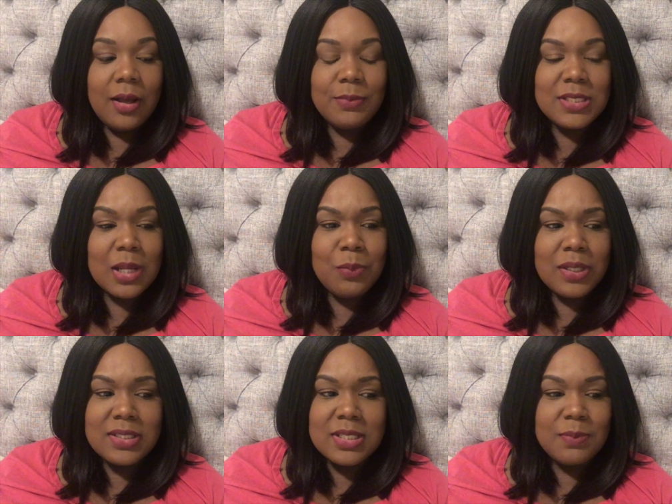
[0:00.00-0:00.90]

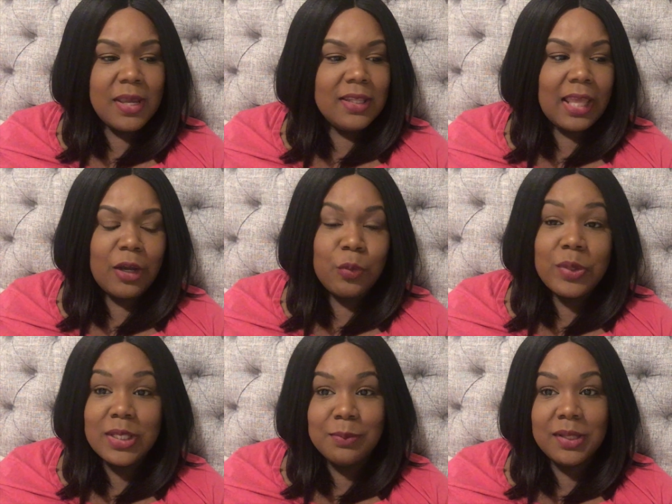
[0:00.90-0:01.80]
someone just made like a
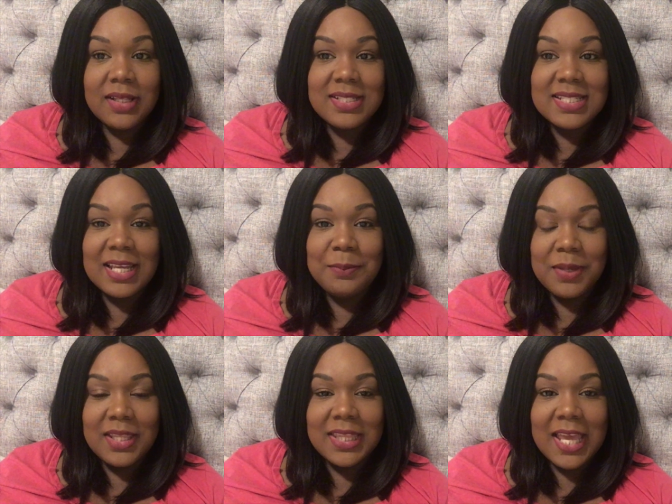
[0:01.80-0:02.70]
really blunt
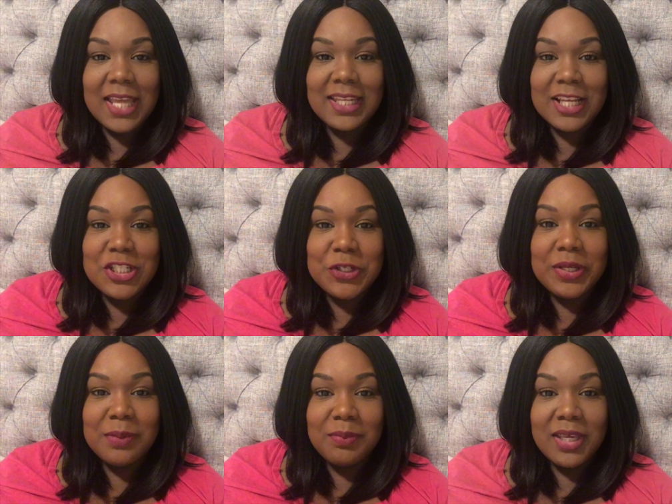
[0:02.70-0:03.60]
statement that
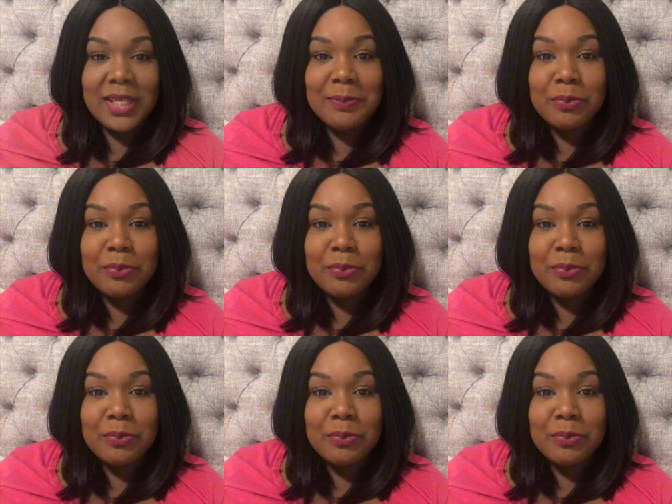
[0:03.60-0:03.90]
Nigerian men